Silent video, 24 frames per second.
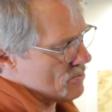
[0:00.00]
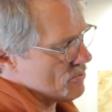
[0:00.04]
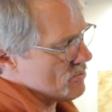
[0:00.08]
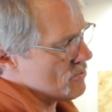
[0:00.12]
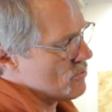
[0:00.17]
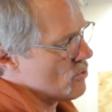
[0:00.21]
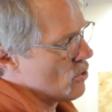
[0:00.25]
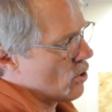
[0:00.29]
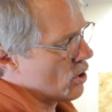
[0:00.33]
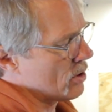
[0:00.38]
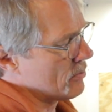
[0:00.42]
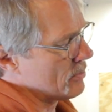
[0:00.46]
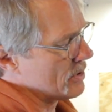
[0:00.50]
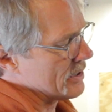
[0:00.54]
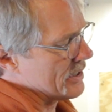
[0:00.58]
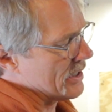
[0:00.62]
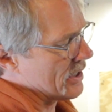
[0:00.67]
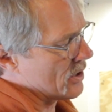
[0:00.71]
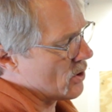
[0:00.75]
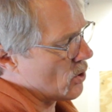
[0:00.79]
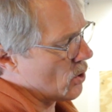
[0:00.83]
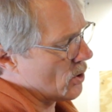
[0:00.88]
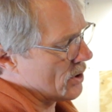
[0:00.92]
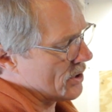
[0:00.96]
normally,
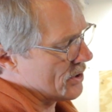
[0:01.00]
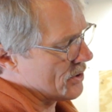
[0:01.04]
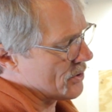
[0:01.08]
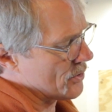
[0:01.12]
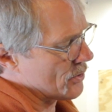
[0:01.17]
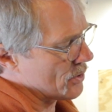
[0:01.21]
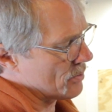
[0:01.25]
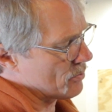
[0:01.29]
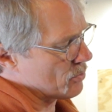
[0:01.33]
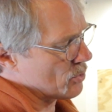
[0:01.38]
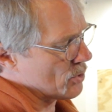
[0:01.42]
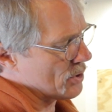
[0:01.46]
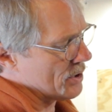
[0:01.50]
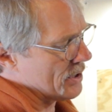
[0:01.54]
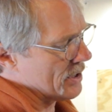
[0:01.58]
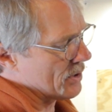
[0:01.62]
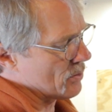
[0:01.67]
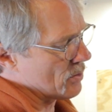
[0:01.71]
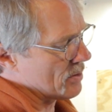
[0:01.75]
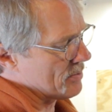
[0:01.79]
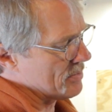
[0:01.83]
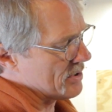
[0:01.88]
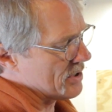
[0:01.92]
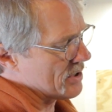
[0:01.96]
according to their
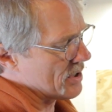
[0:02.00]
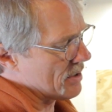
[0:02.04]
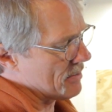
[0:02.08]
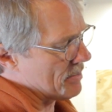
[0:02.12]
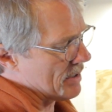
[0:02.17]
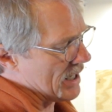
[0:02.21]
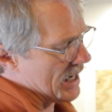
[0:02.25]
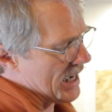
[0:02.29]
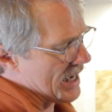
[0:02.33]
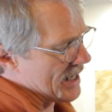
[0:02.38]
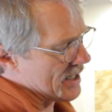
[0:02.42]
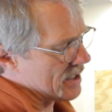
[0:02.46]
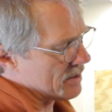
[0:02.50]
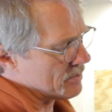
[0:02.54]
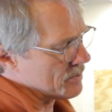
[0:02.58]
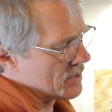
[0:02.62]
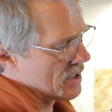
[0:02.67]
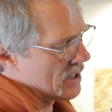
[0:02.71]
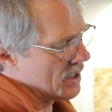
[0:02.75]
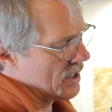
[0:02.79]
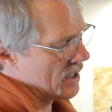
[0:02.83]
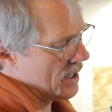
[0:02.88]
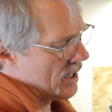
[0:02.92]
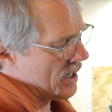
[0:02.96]
printing, would be the
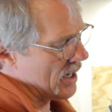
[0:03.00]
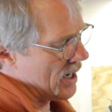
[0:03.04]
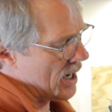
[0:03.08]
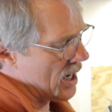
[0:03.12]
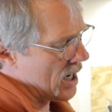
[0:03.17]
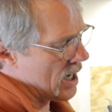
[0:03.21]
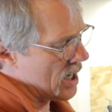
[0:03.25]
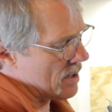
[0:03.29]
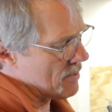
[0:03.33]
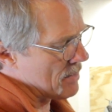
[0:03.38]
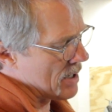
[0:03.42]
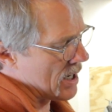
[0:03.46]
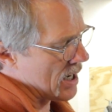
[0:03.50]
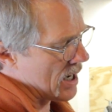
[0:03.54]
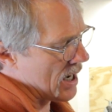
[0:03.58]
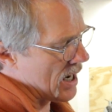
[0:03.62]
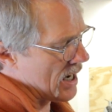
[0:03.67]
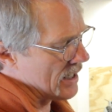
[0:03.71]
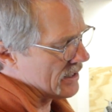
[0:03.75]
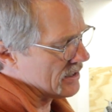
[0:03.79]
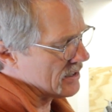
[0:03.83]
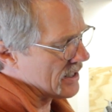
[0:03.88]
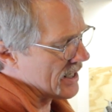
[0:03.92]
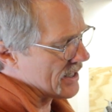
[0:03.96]
bottom.
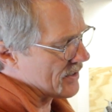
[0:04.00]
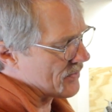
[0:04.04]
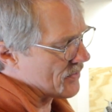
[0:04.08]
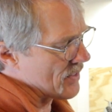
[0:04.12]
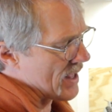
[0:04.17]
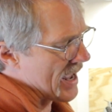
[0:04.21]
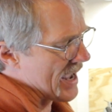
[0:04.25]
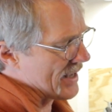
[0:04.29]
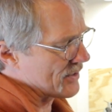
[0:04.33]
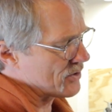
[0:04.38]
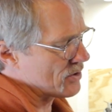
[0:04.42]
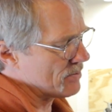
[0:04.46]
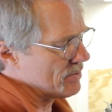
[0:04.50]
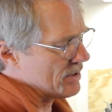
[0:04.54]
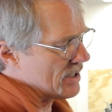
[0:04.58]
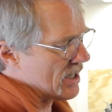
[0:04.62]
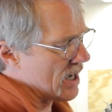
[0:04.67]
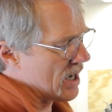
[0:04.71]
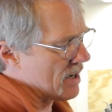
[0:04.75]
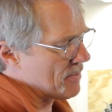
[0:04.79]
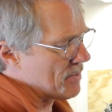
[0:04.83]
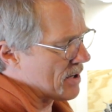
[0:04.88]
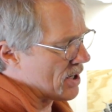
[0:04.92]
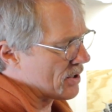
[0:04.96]
I like that to
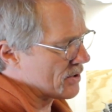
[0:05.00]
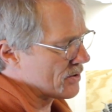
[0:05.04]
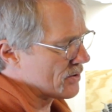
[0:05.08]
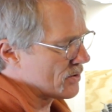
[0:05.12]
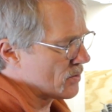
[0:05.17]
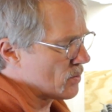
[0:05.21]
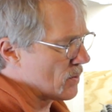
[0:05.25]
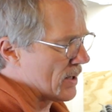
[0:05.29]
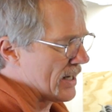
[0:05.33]
be up out of the